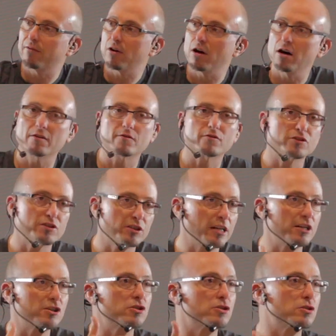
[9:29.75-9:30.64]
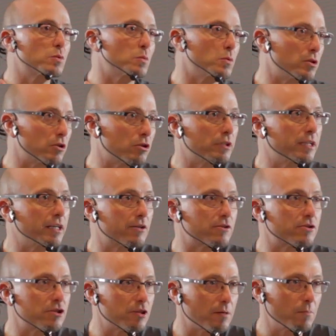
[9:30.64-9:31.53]
conversations with your
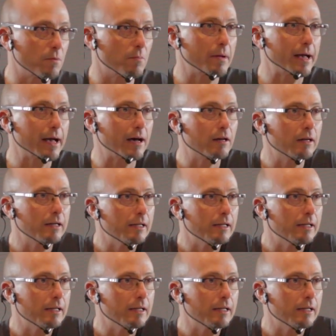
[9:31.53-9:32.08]
leadership about.